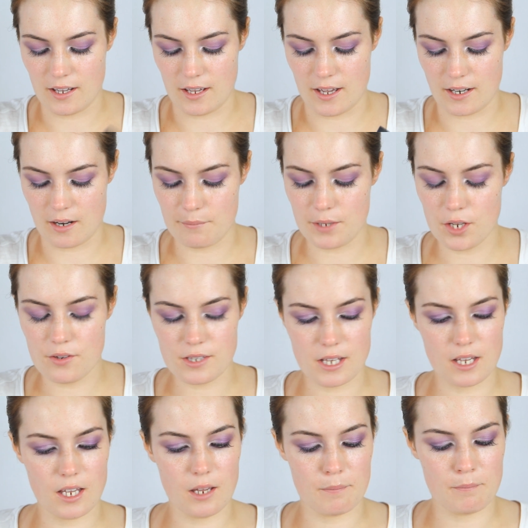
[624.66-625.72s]
And I'm
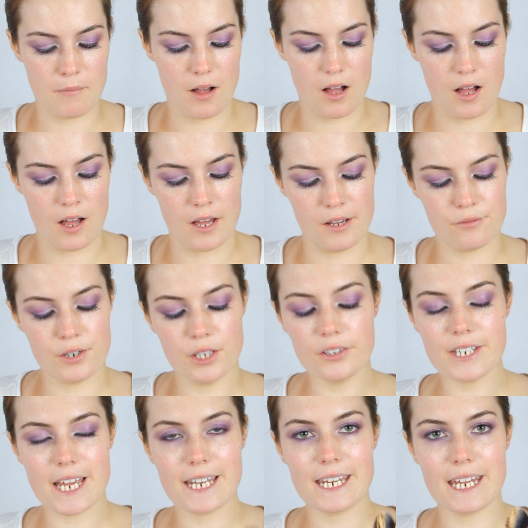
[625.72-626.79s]
using my Real
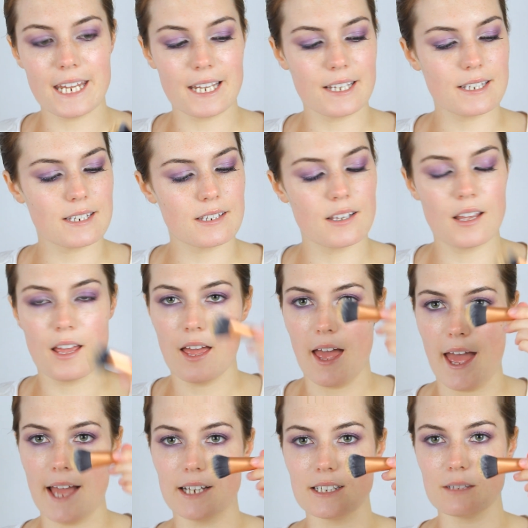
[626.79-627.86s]
Techniques
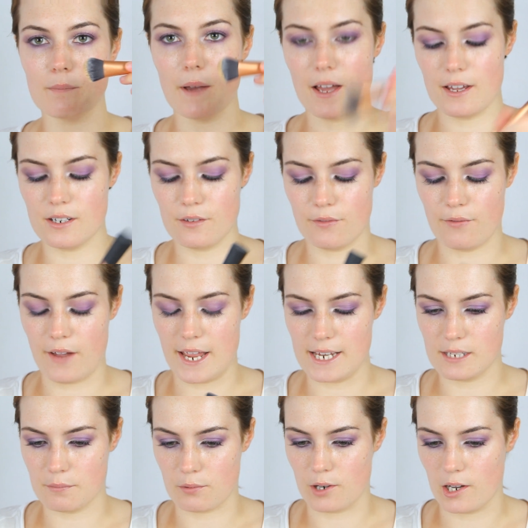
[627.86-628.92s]
Expert
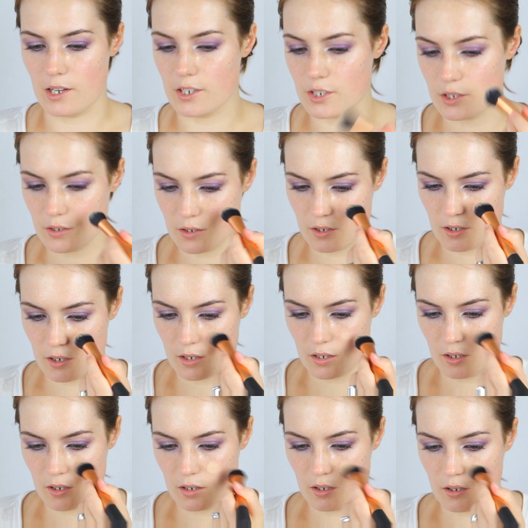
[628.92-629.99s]
Face Brush,
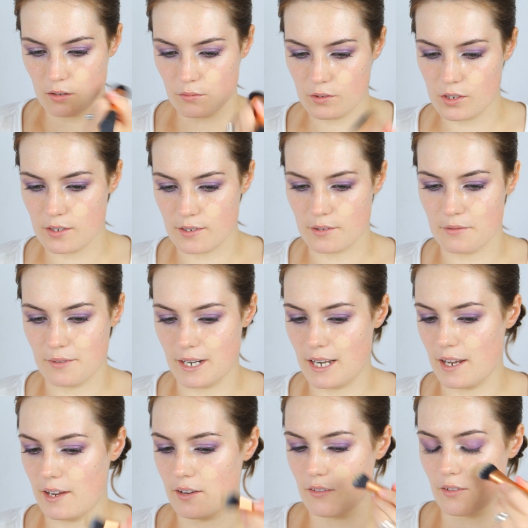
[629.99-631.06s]
which is a
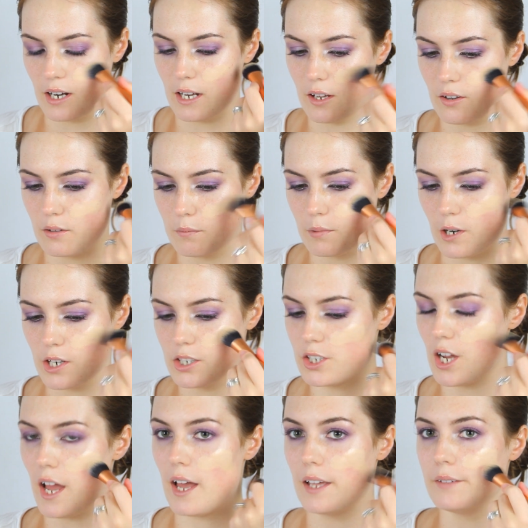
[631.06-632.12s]
really, really good
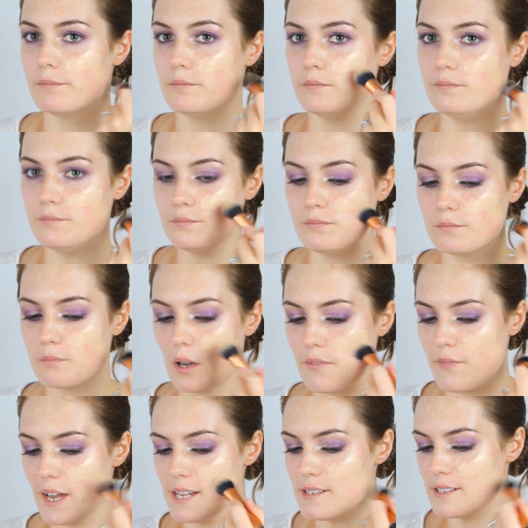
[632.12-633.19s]
brush. And
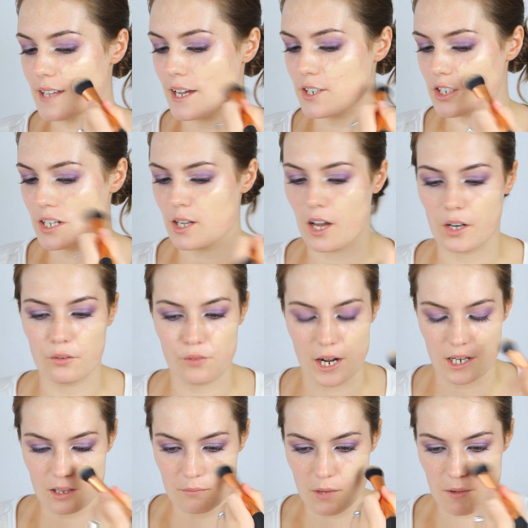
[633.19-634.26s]
my face is actually kind of
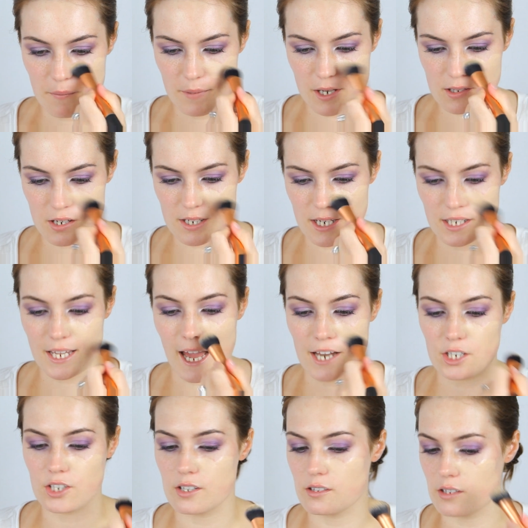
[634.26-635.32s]
red at the moment because I did
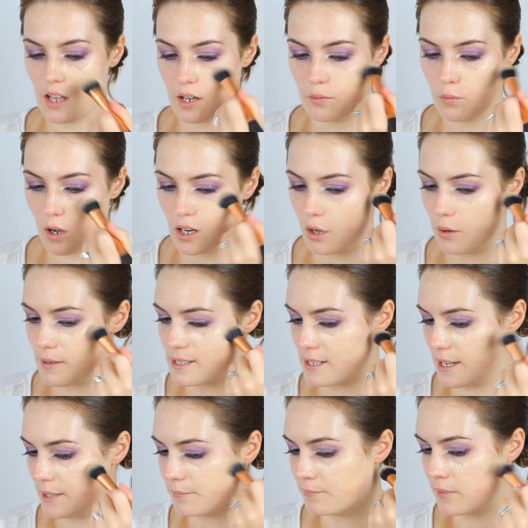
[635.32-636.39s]
catch the sun while I was
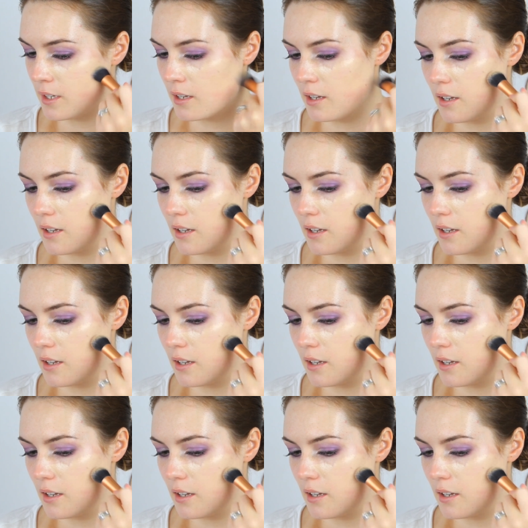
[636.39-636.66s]
in